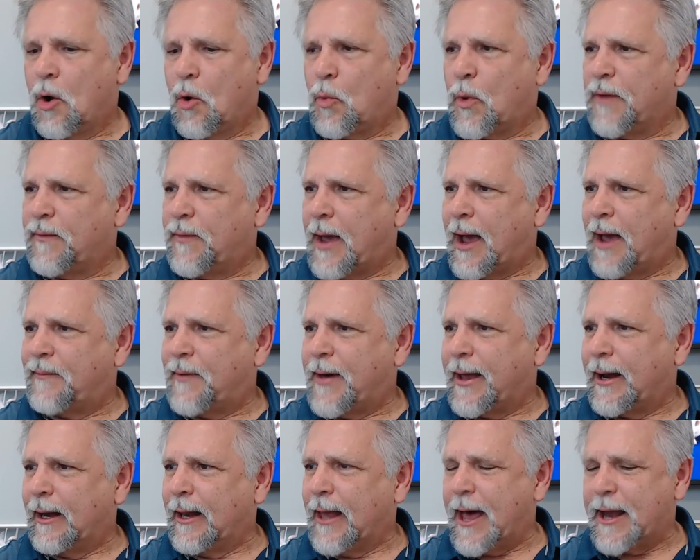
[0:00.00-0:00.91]
we've, I've
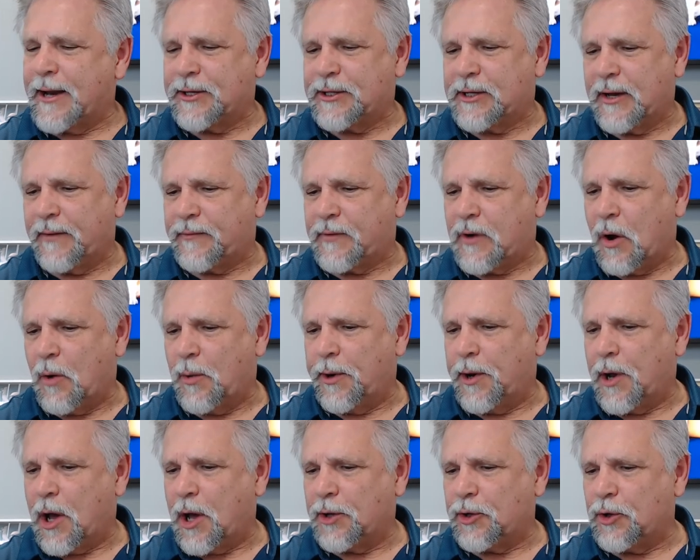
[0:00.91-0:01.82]
had a lot of stuff
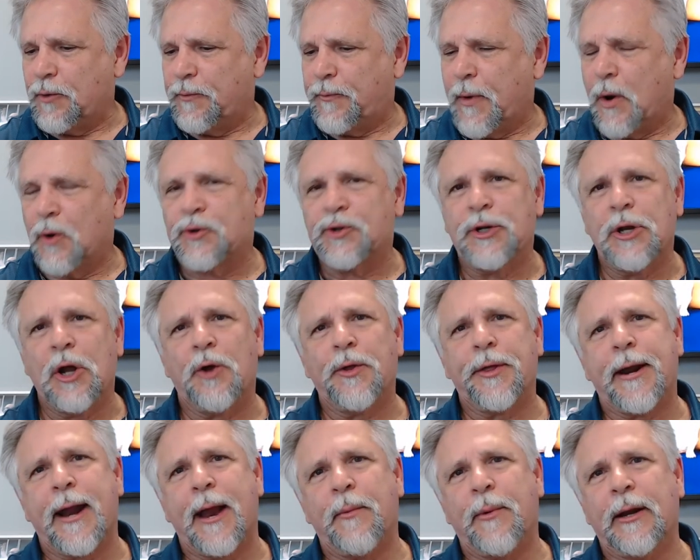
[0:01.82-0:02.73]
going on. You folks know
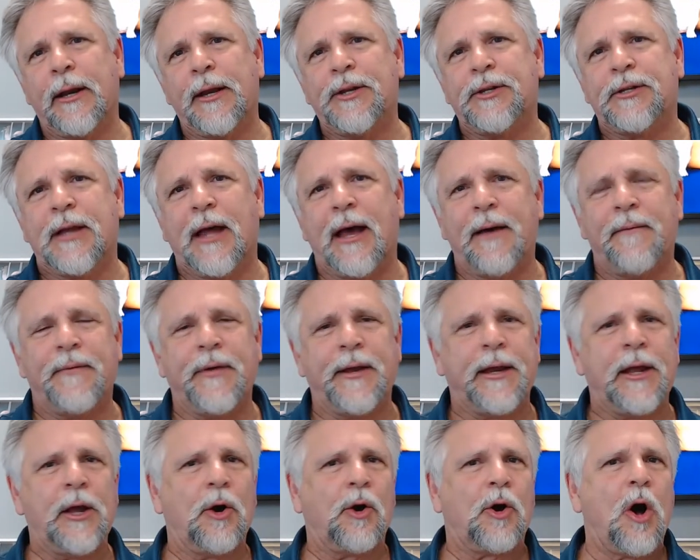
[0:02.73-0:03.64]
that I released a
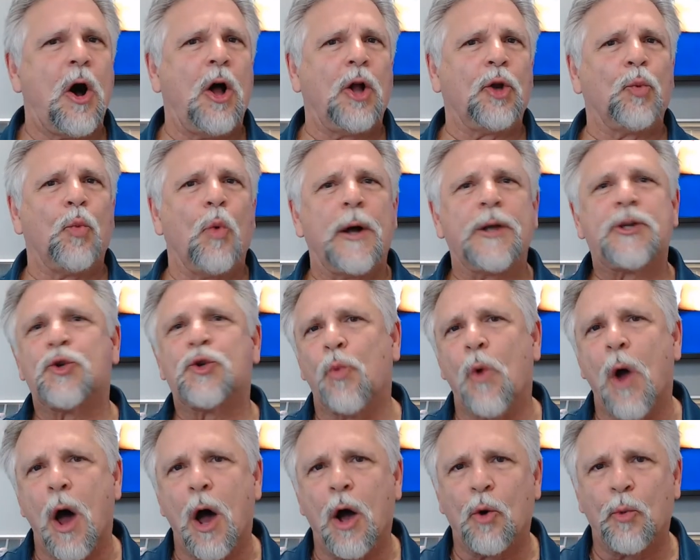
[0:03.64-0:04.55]
video called What's
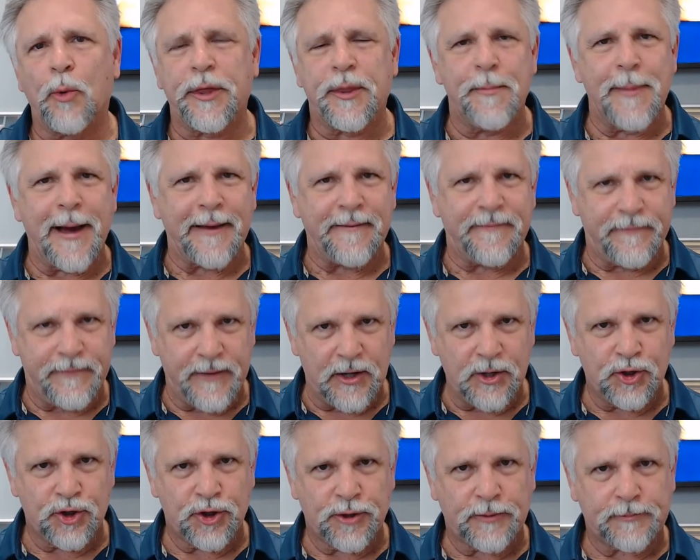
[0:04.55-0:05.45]
Wrong With My
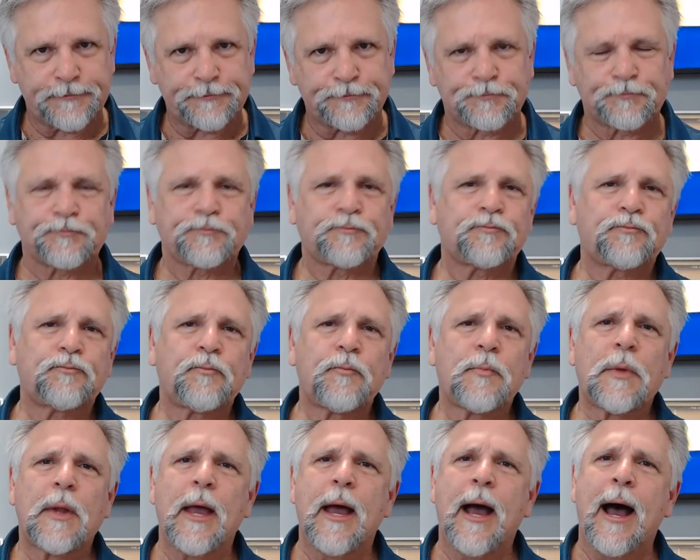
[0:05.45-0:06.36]
Fish?
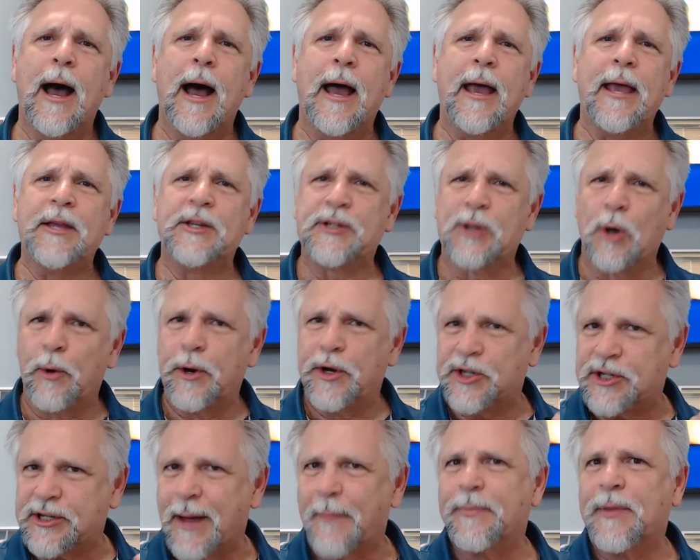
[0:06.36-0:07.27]
Uh, is, or
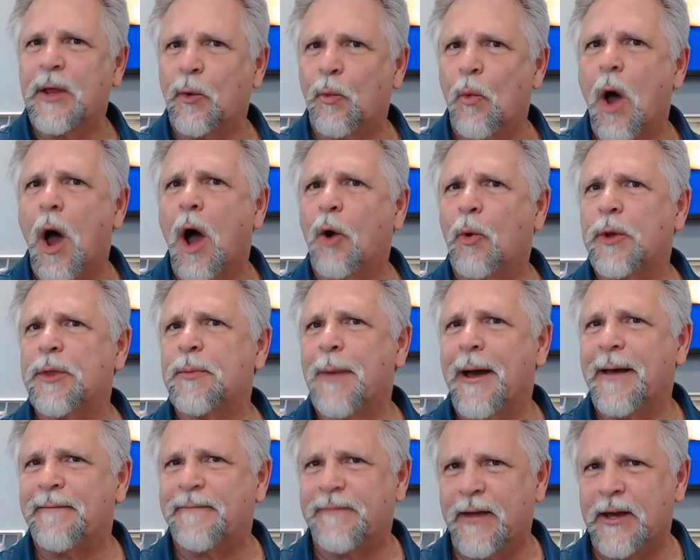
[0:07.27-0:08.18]
is something wrong with
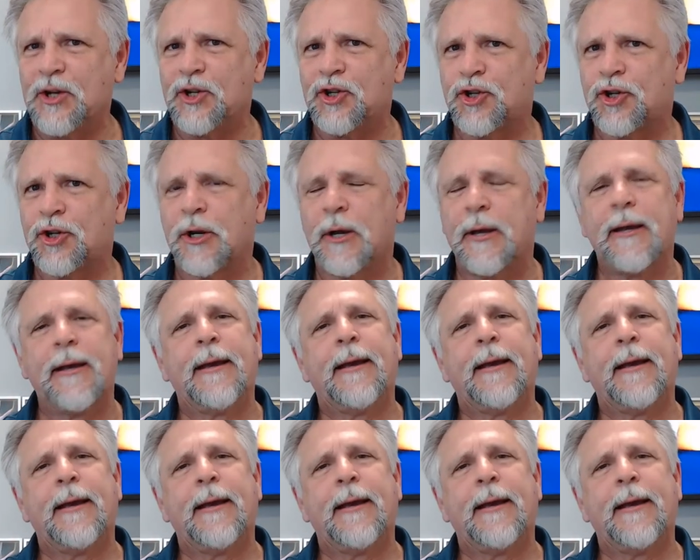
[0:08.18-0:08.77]
my fish?